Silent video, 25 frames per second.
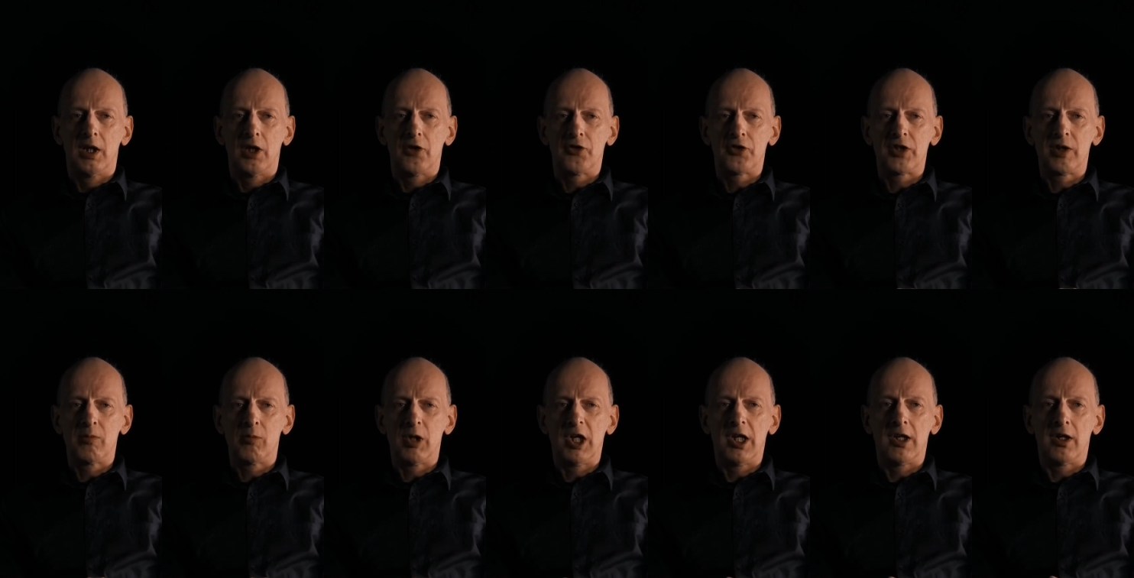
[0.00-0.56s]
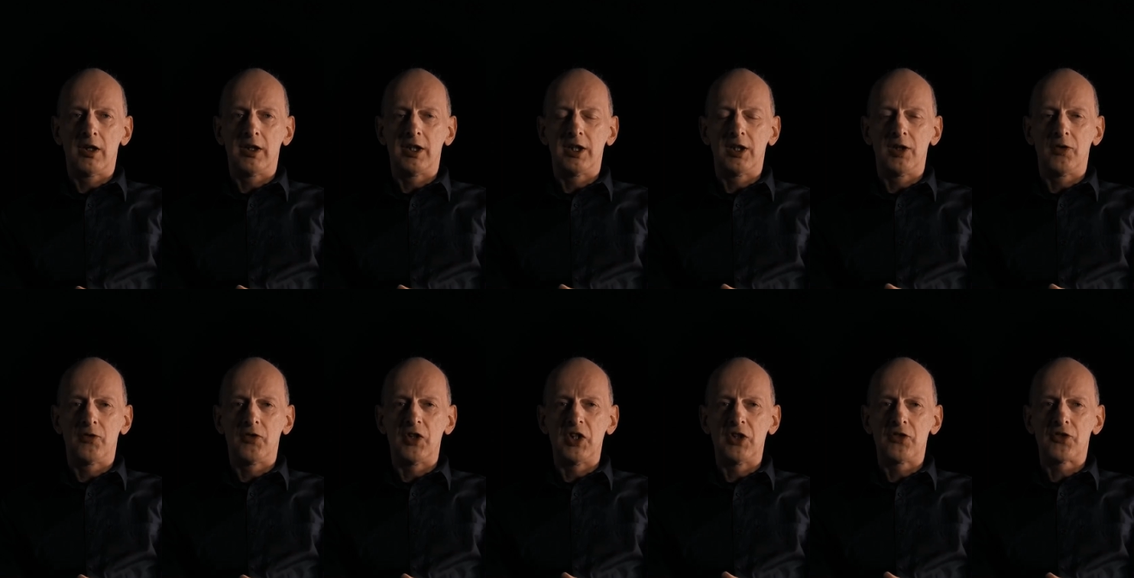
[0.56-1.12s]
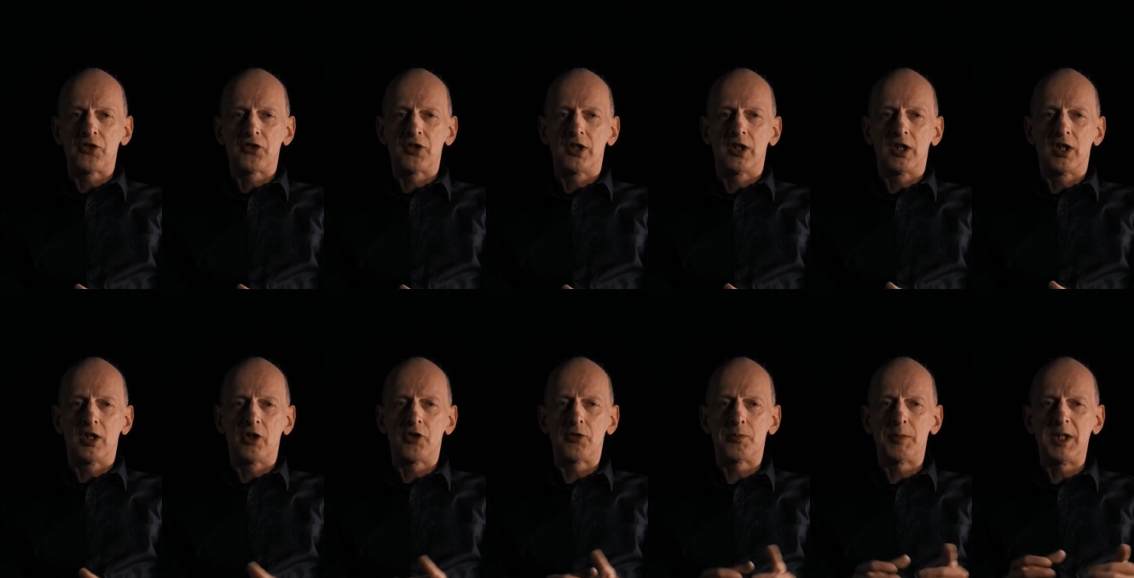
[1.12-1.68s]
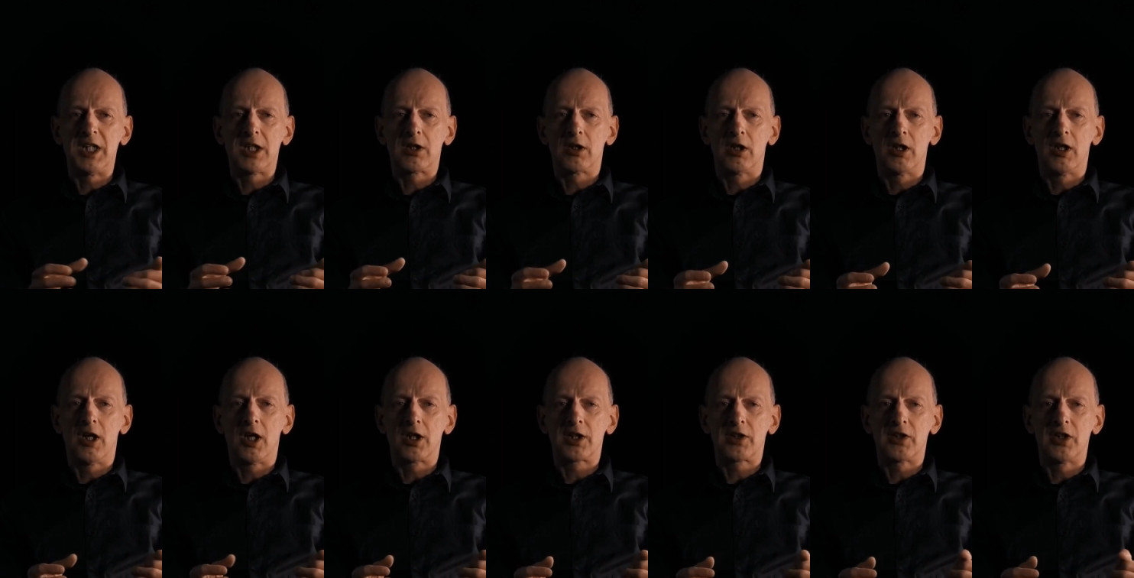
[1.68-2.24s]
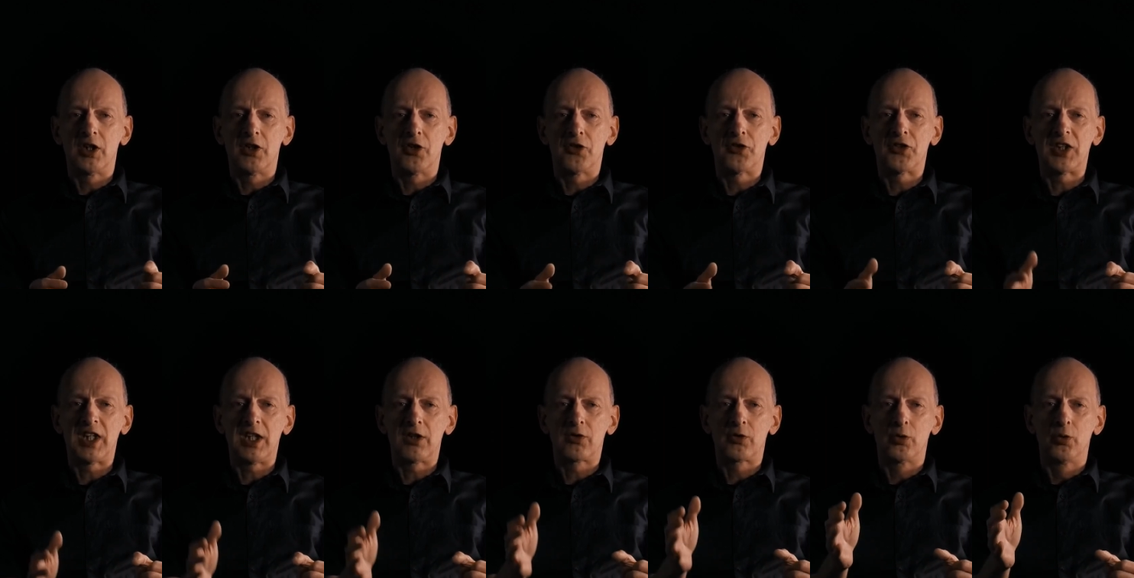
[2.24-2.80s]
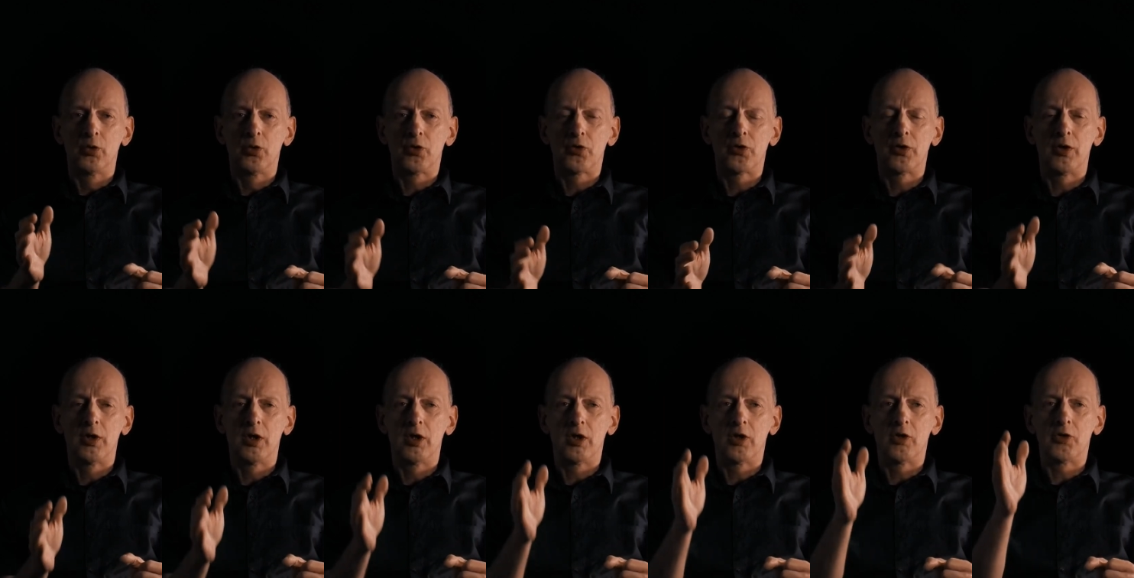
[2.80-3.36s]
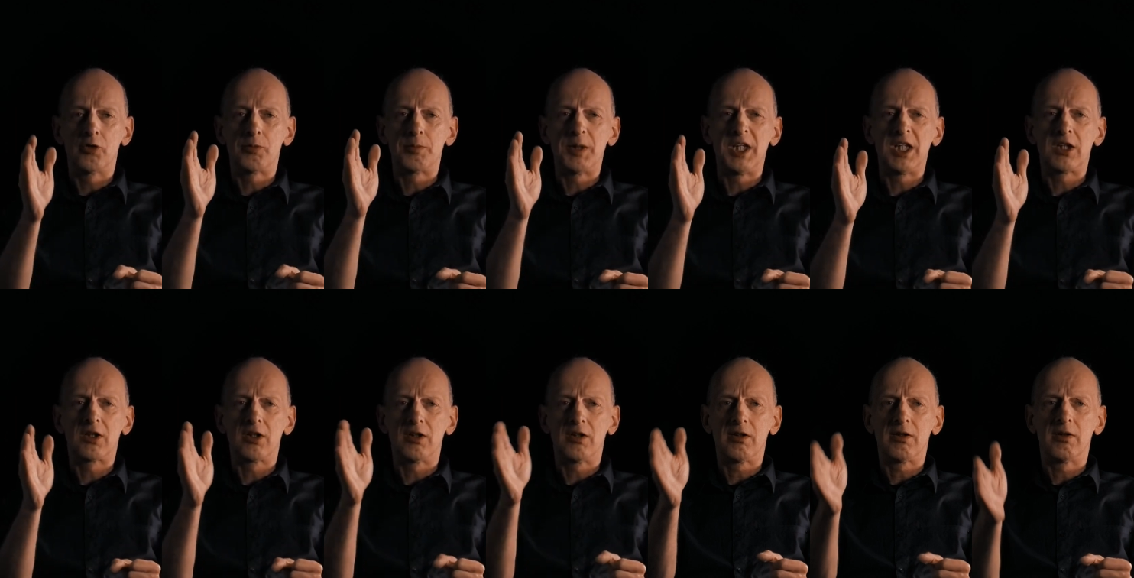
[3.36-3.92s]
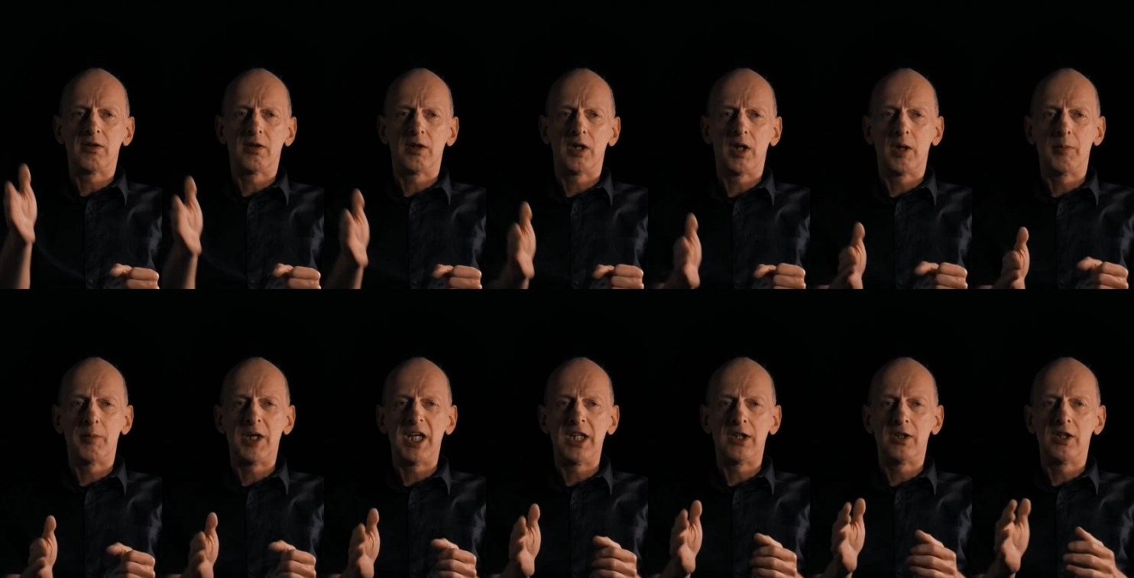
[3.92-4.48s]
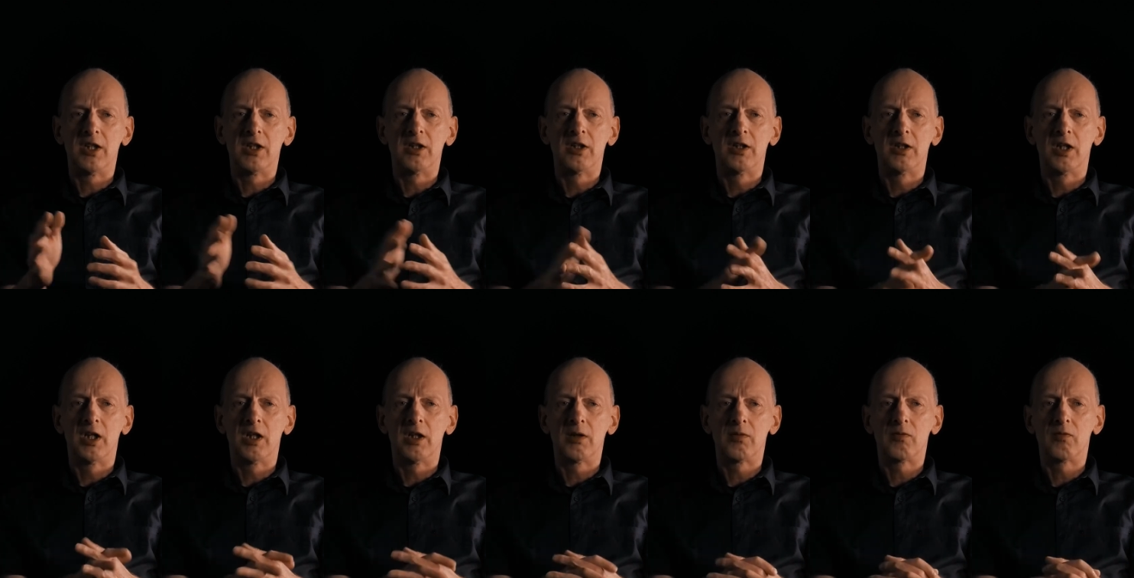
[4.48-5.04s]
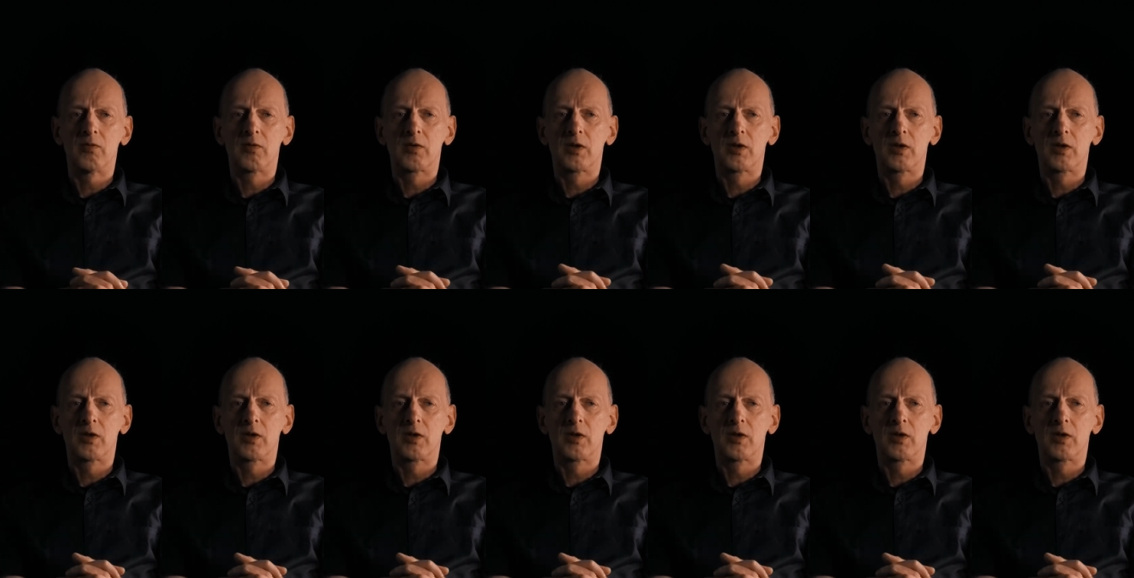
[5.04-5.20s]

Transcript: Similarly, if it's a speaker like the C2 speaker made in